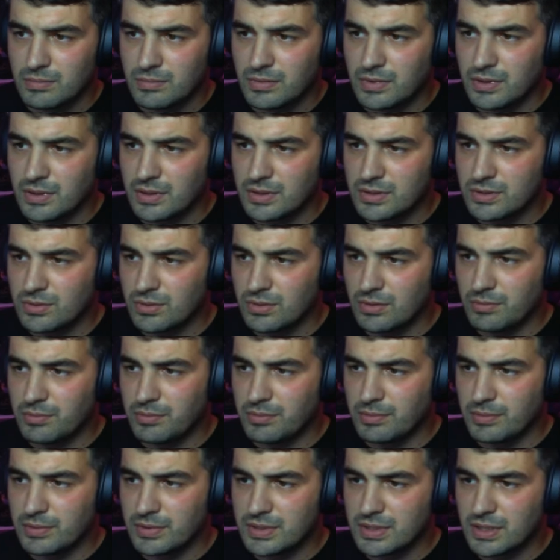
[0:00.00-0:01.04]
My rest on
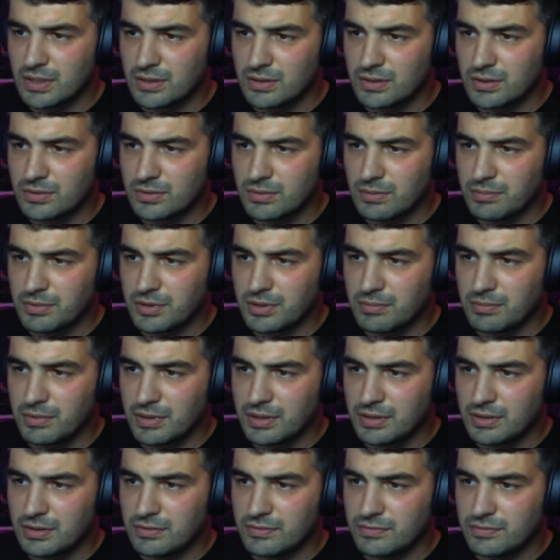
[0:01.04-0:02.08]
opponent's character does not become
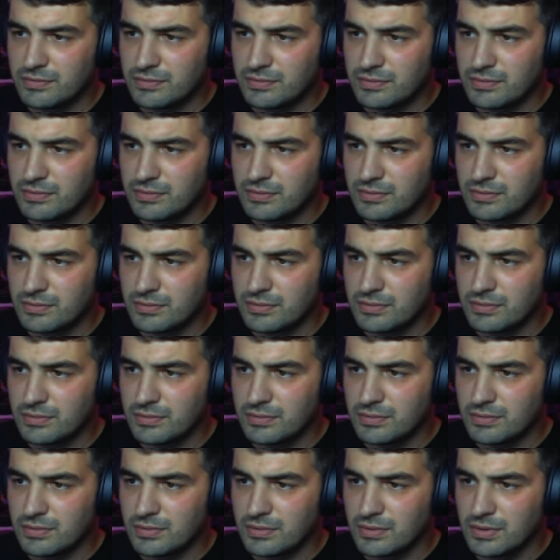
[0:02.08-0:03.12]
active.
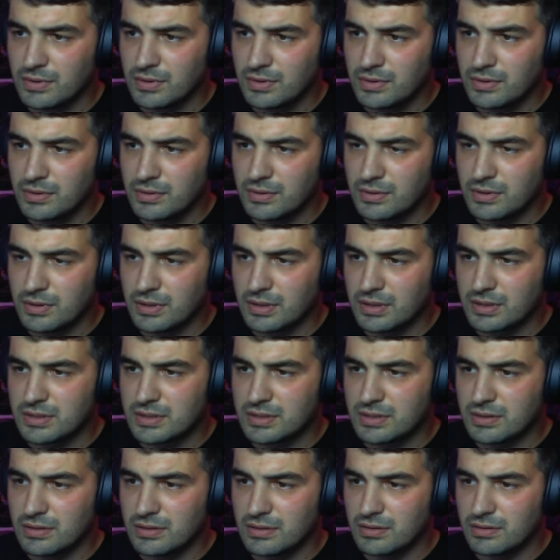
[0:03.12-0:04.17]
The
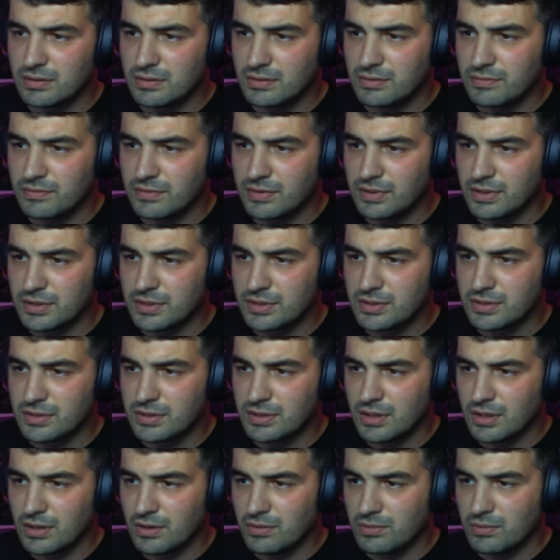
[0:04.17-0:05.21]
next refresh
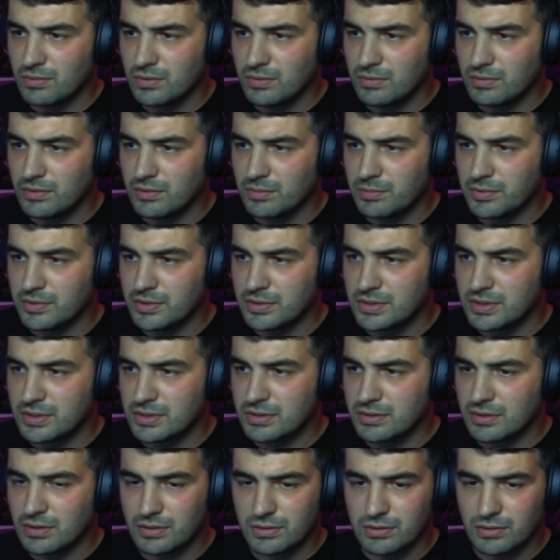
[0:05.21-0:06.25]
KO one of your opponent's
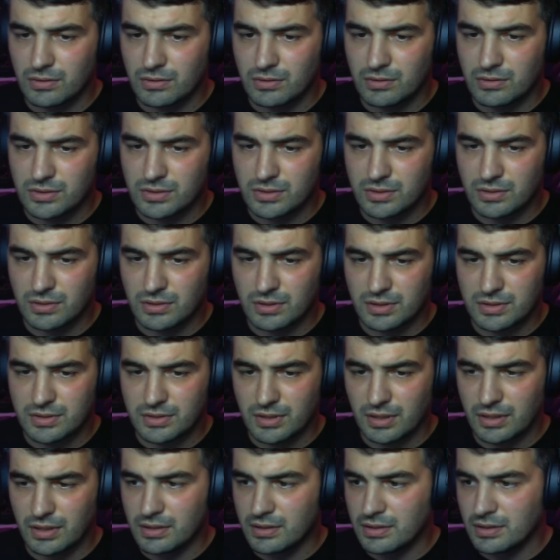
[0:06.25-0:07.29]
rest character costs 3 less.
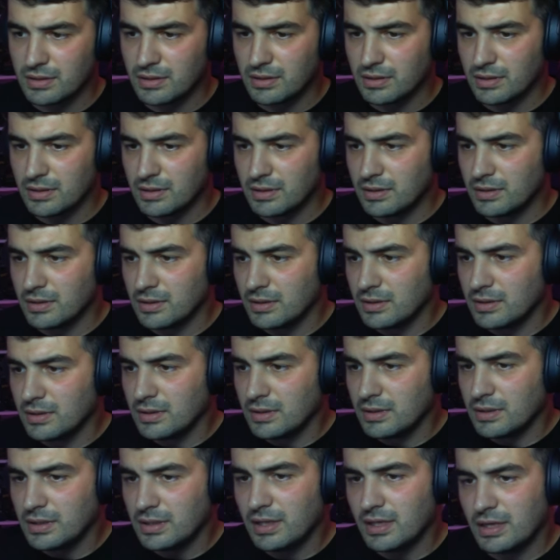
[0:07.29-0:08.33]
Okay.
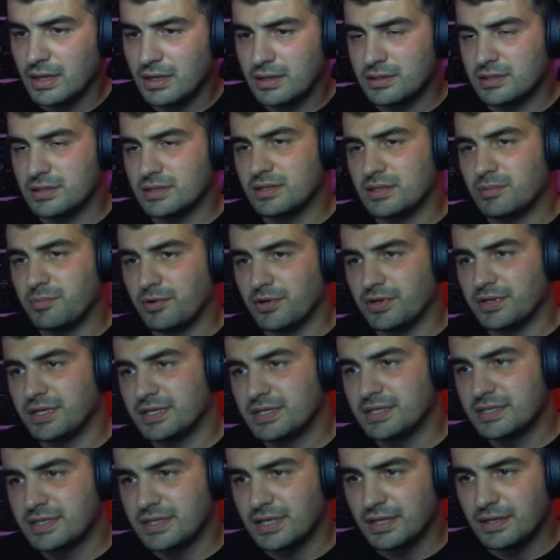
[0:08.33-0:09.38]
Yeah, just deploy
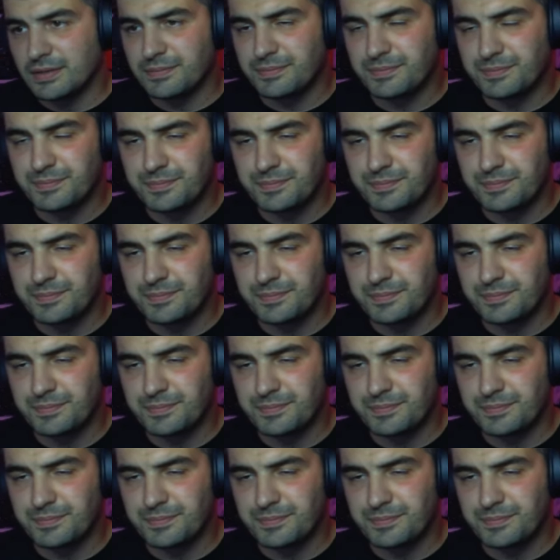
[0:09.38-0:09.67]
this then.